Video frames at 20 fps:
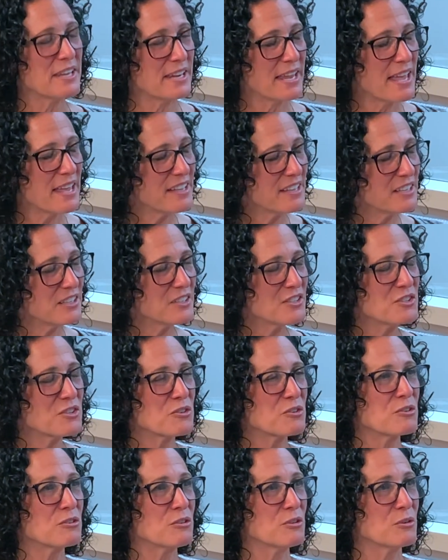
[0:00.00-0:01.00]
hang your
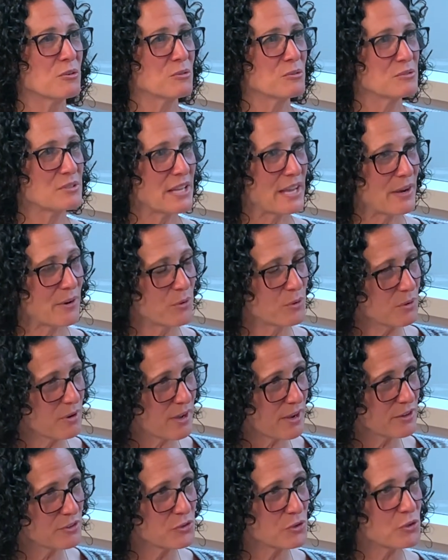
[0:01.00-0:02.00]
clothes out
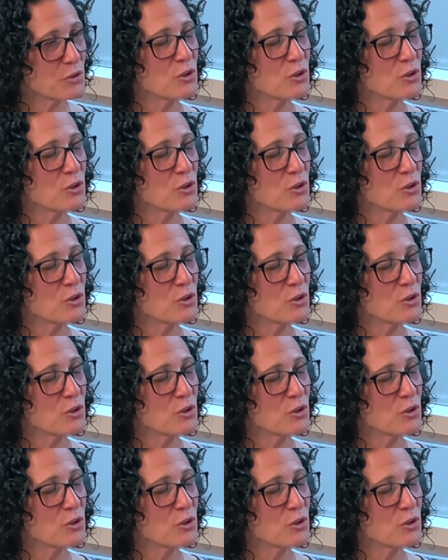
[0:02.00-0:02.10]
on it's your,